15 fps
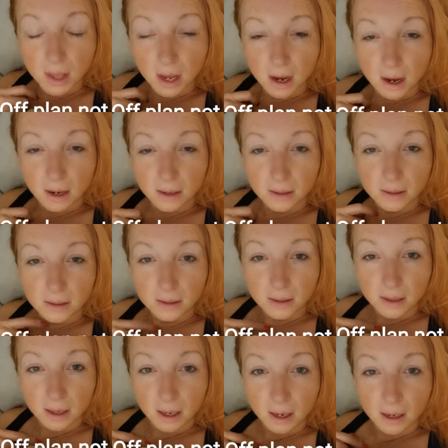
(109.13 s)
And
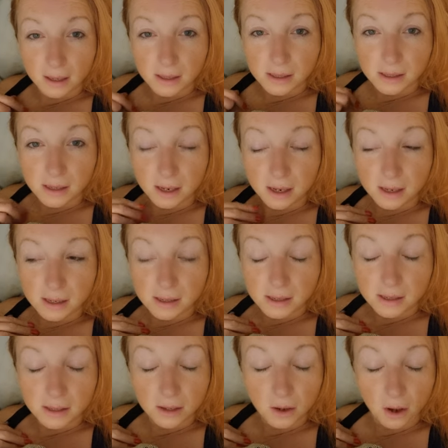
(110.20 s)
yeah,
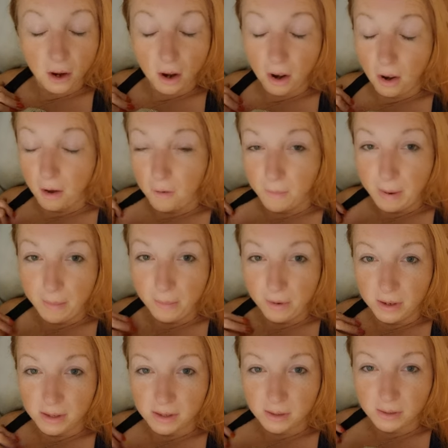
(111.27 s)
it's got a lot of
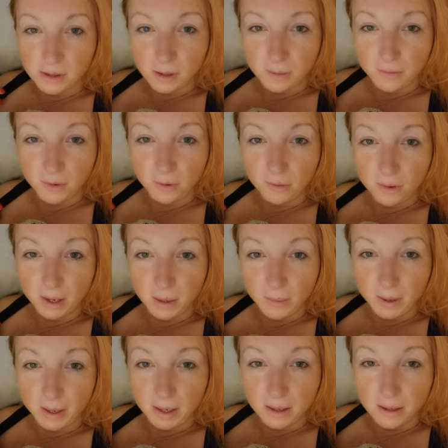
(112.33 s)
memories, so it's gonna feel really
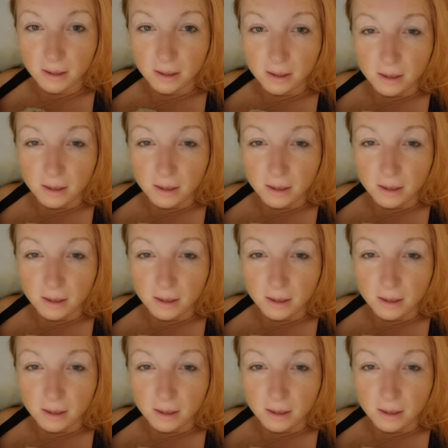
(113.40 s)
weird